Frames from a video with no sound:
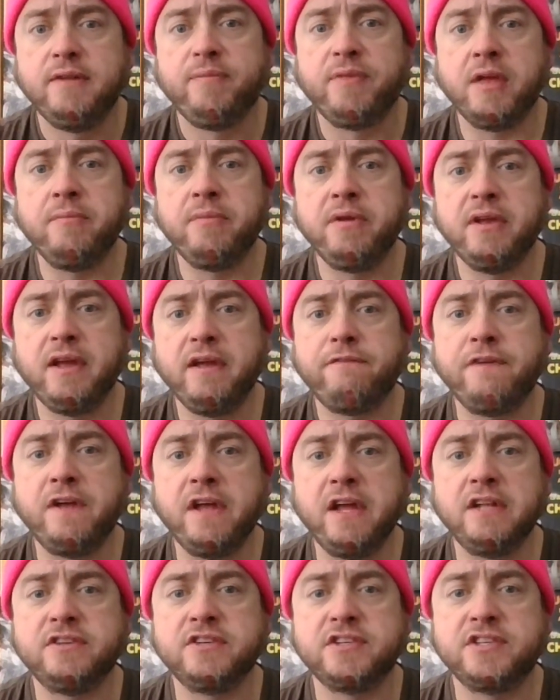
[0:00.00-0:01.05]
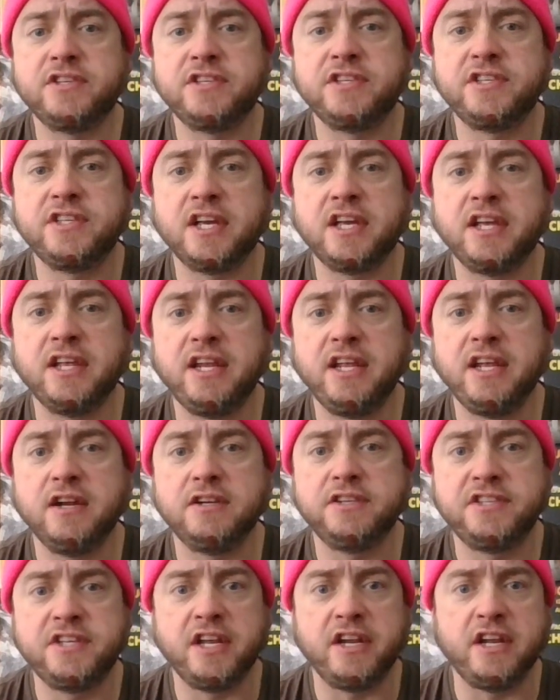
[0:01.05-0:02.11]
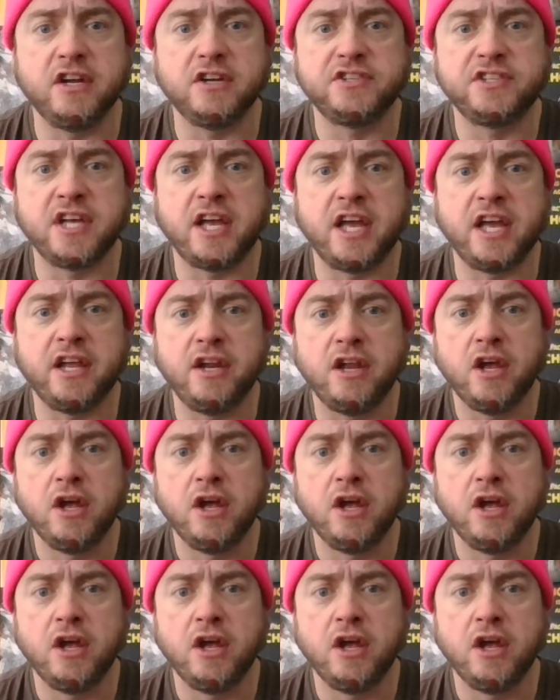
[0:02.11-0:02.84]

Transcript: NBA fans are sitting here saying,